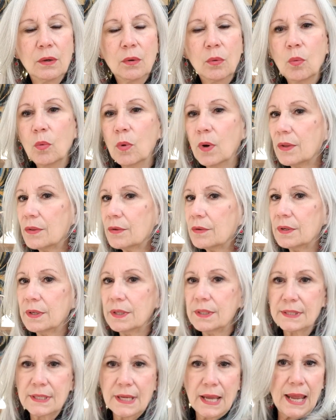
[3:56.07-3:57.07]
whether
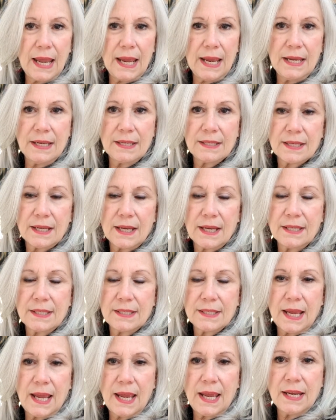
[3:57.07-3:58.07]
it's eight
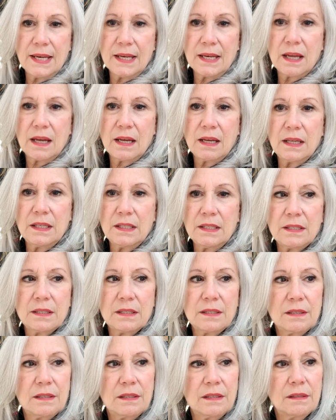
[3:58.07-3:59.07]
size eight
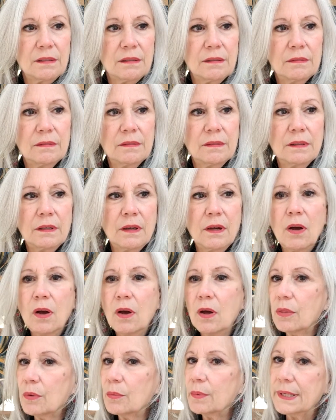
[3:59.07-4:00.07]
cuts
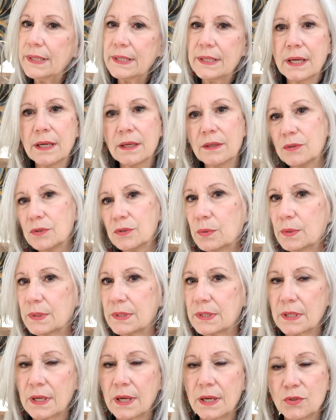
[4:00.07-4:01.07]
all the way down a
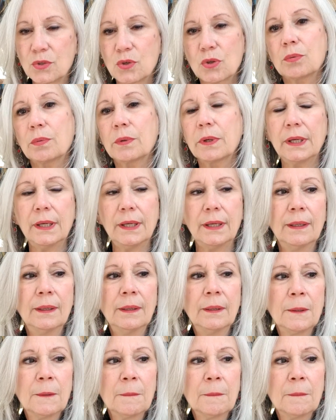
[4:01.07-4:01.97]
size three.